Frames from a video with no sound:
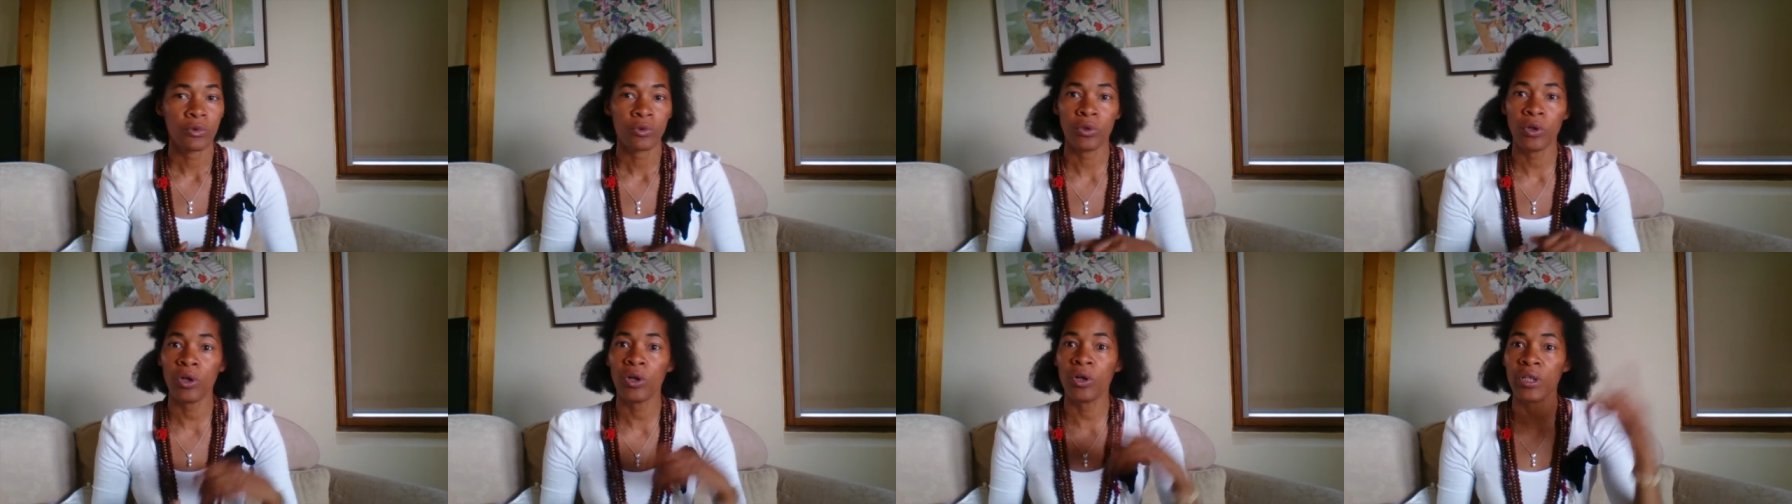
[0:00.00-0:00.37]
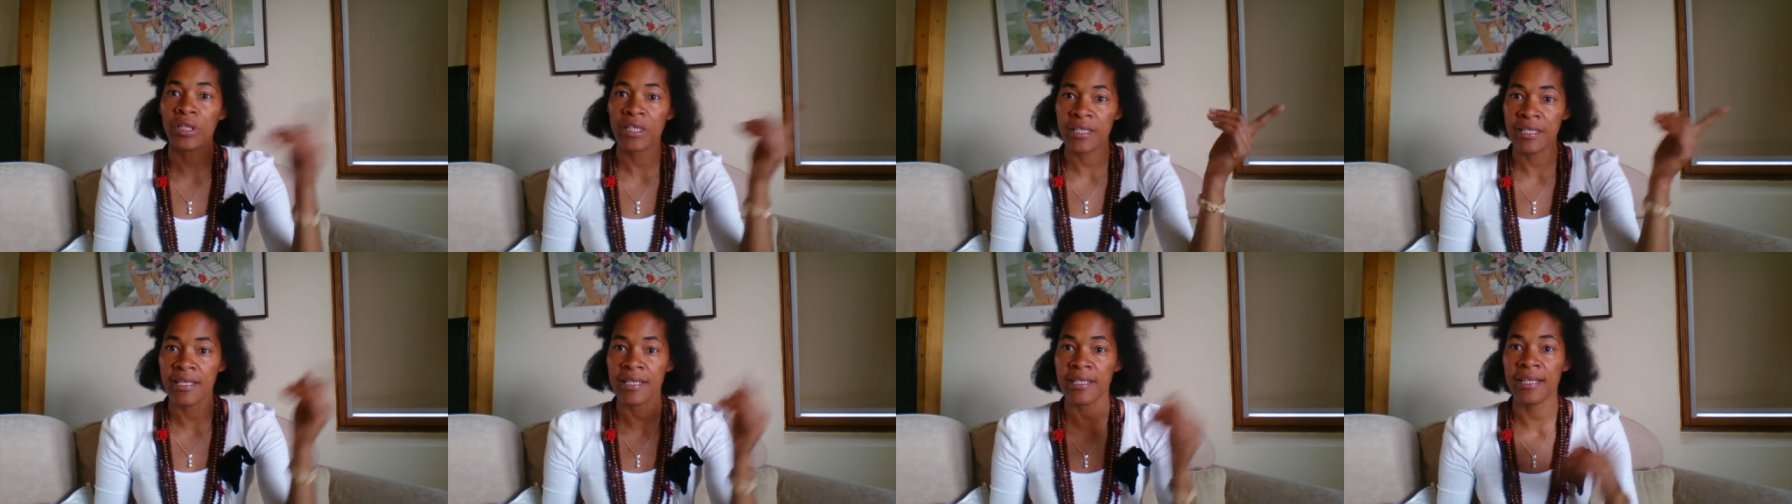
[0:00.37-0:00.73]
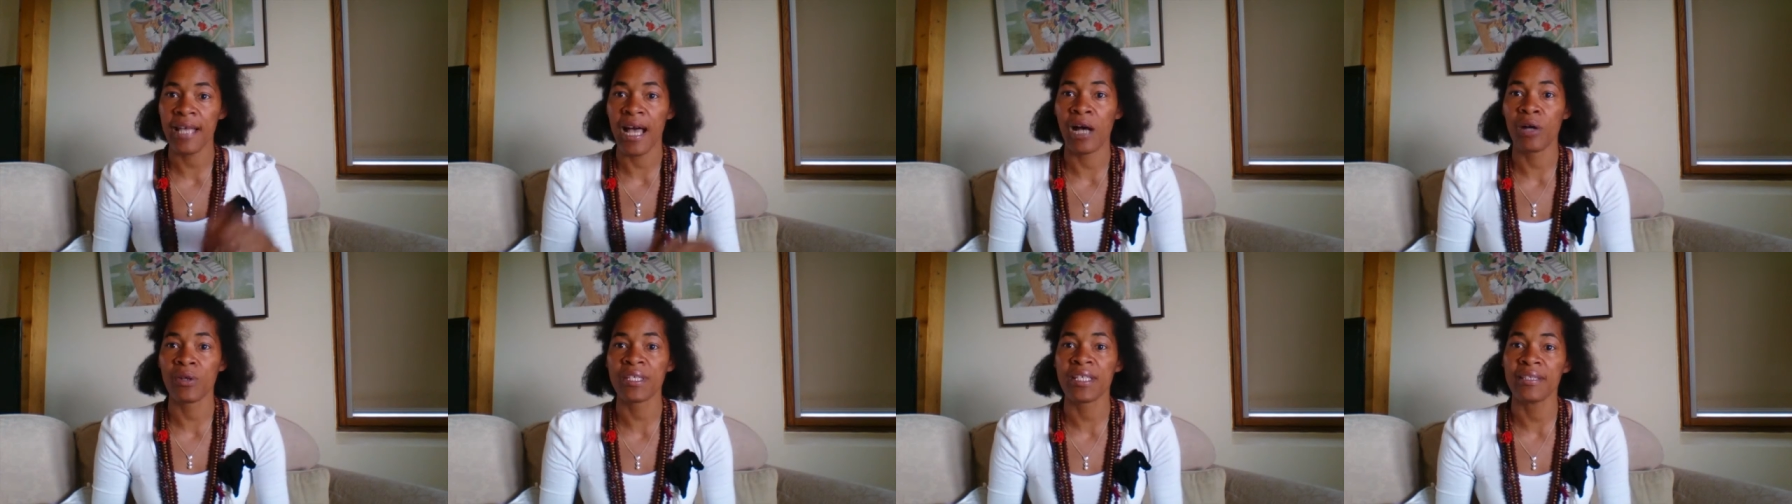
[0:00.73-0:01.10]
go in this
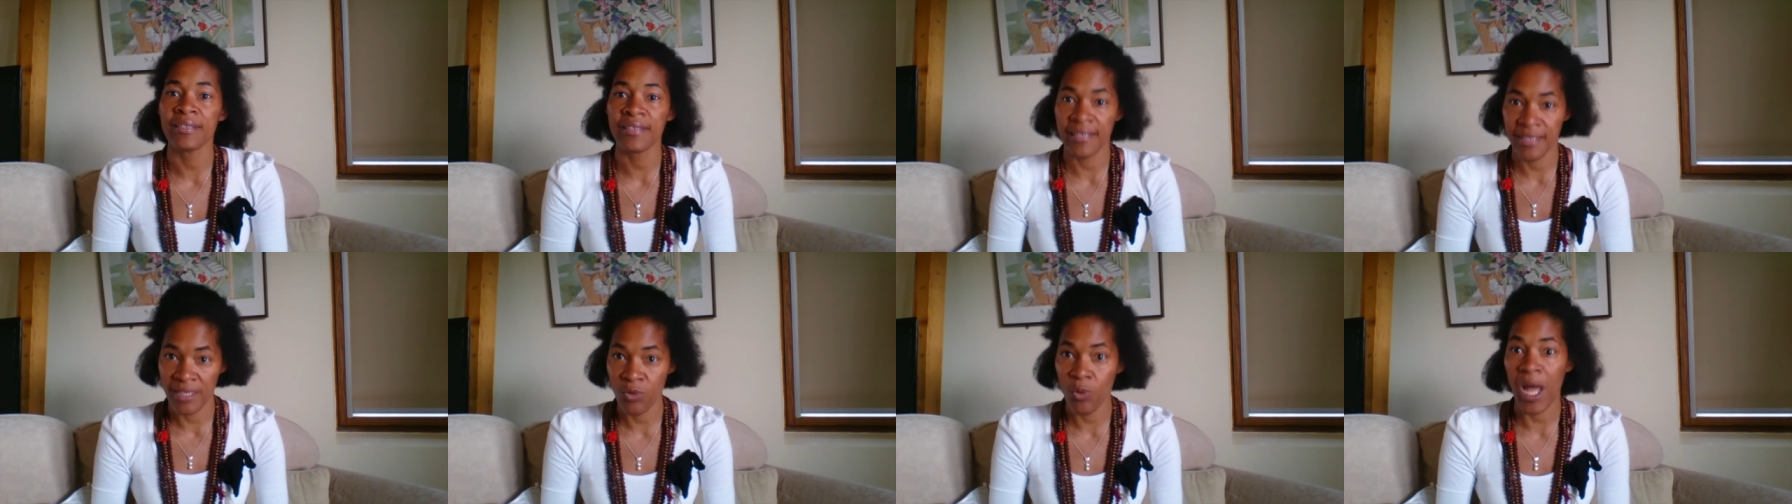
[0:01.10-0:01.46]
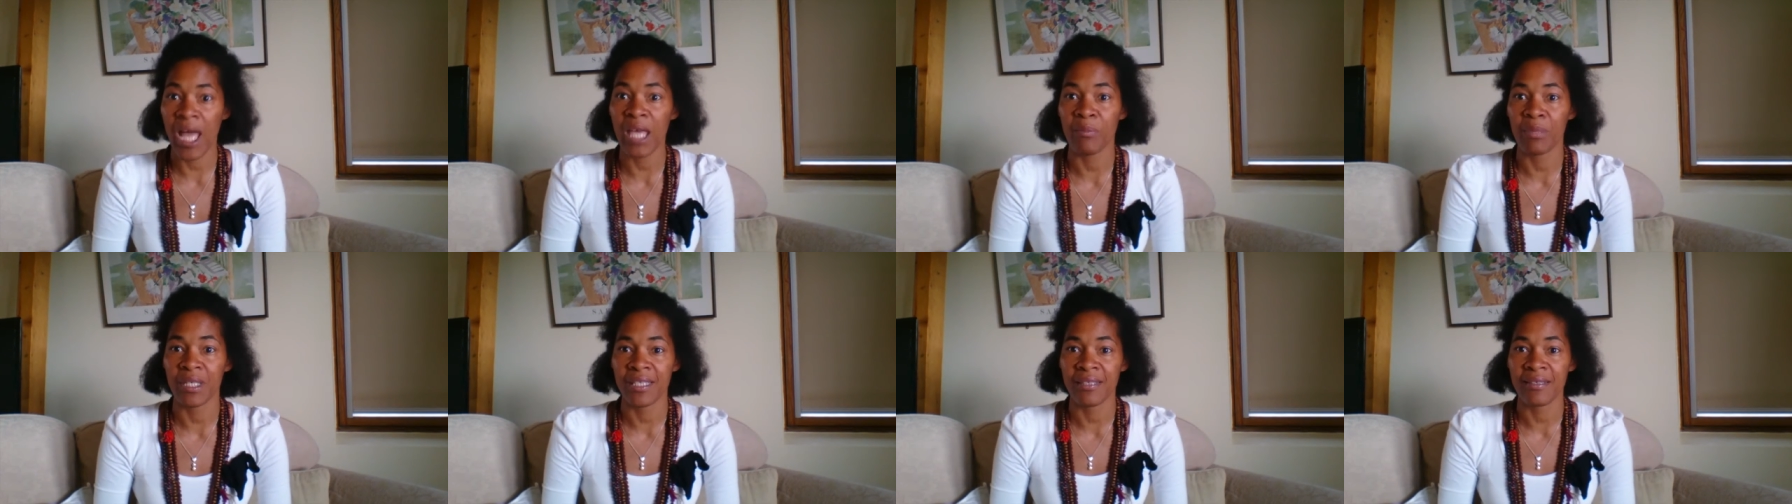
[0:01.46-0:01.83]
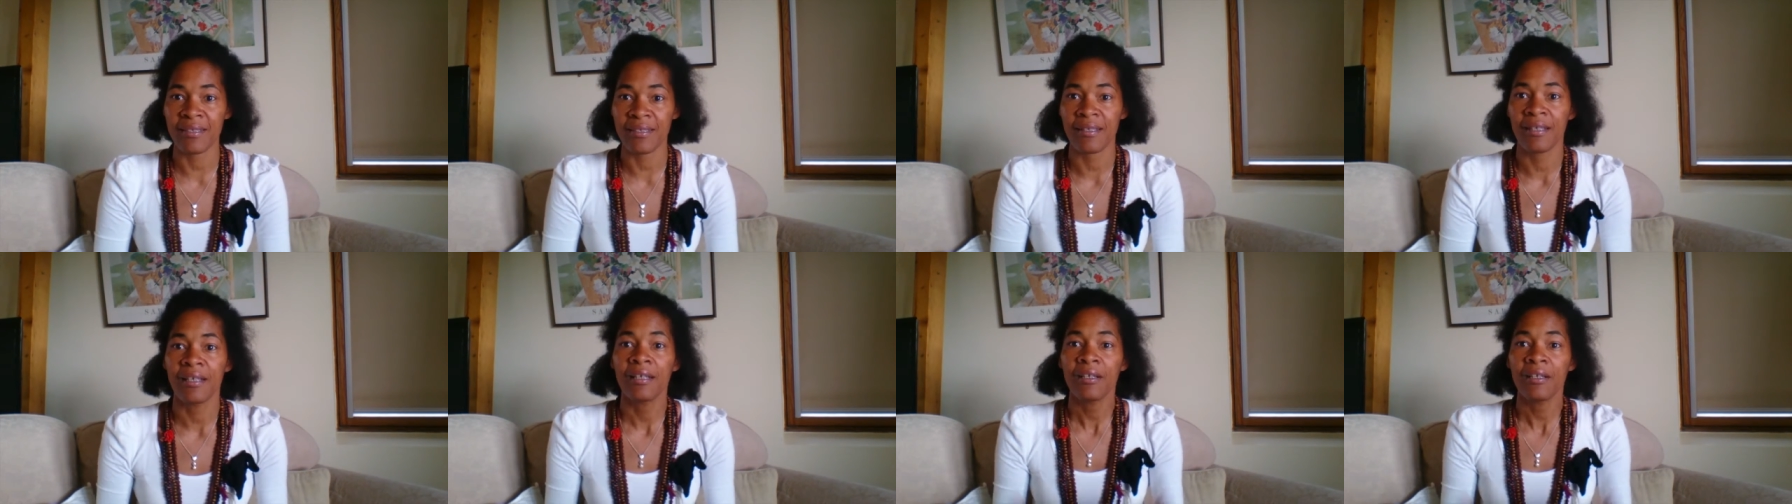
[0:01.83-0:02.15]
house and describe it,